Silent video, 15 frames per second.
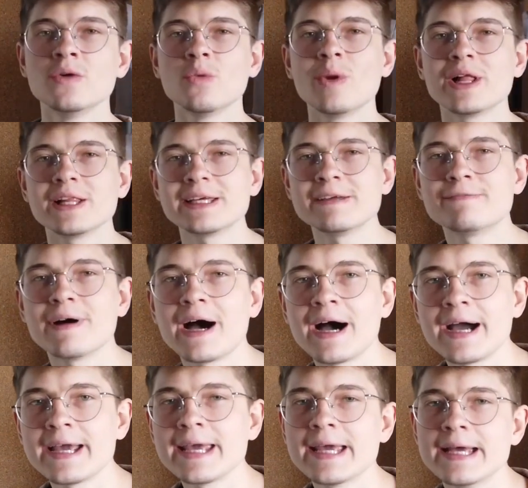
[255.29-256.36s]
Well, if
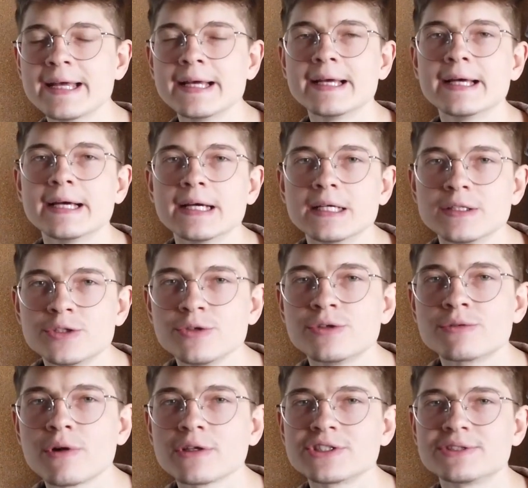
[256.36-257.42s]
I do
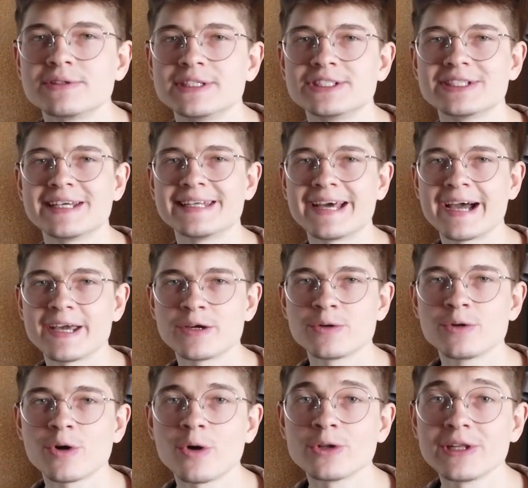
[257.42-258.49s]
groceries and I
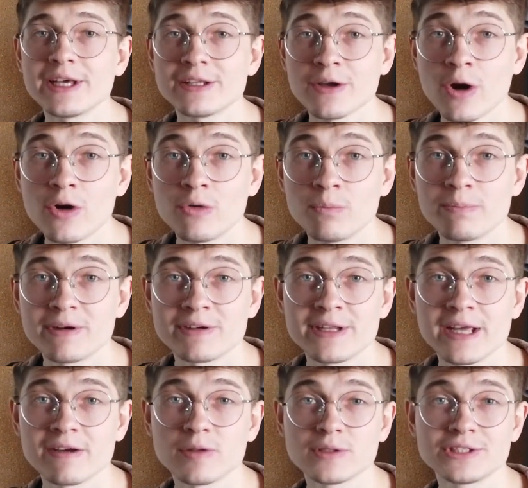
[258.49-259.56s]
cook only at home, per
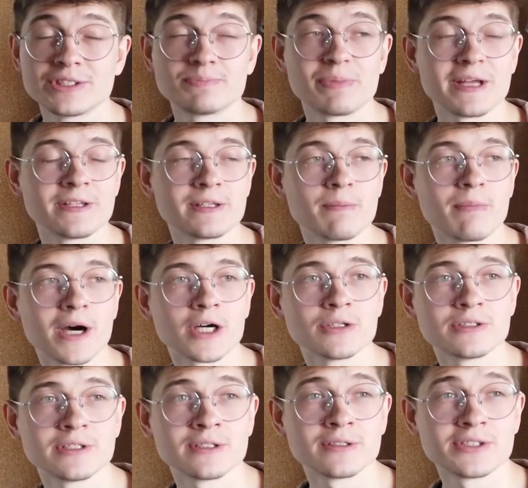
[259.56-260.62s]
day I'll spend
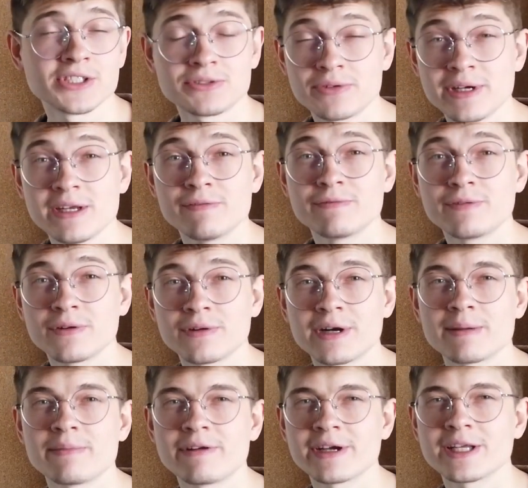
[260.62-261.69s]
about
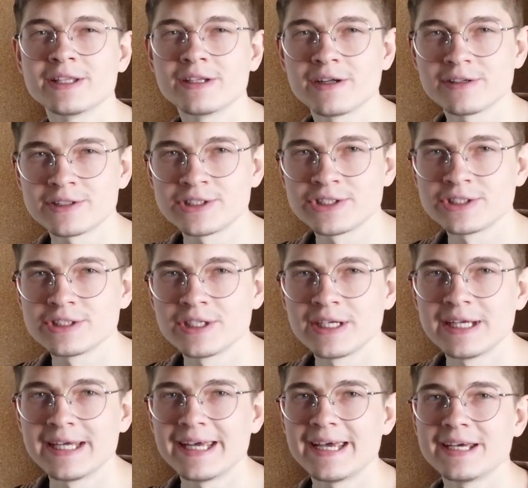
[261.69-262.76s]
3-4 American dollars.
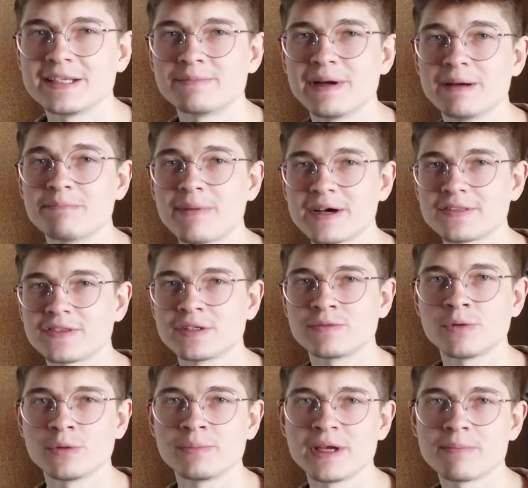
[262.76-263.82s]
And a month it
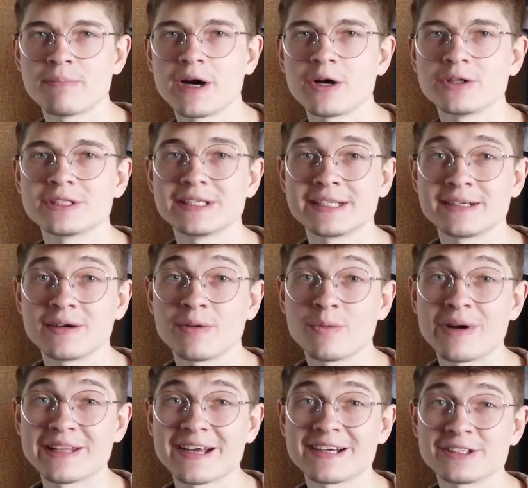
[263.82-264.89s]
will be about
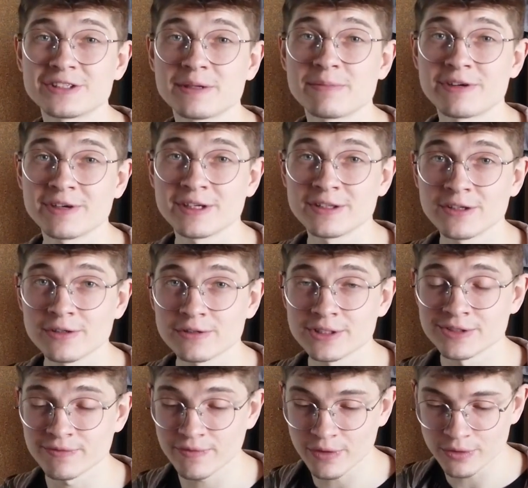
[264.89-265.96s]
100 American
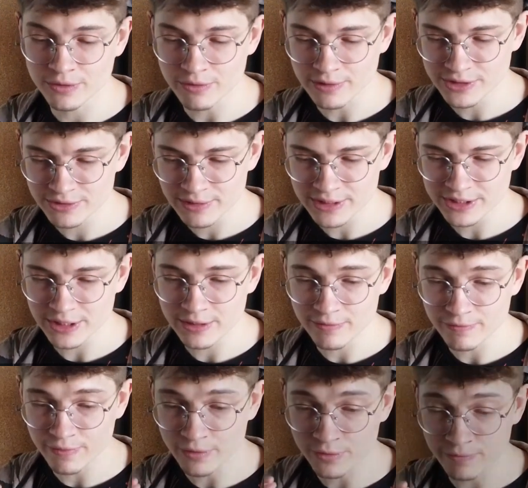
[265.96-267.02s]
dollars for groceries and
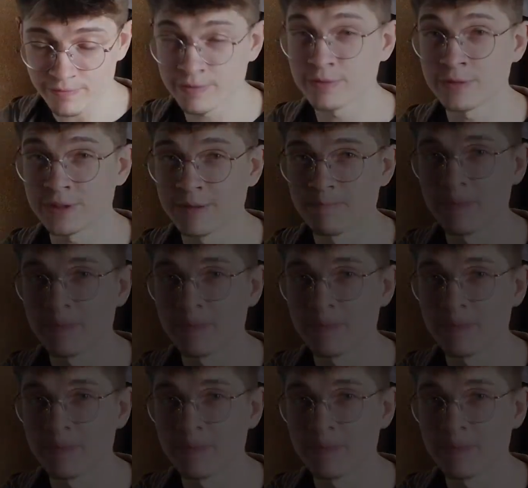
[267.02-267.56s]
for food.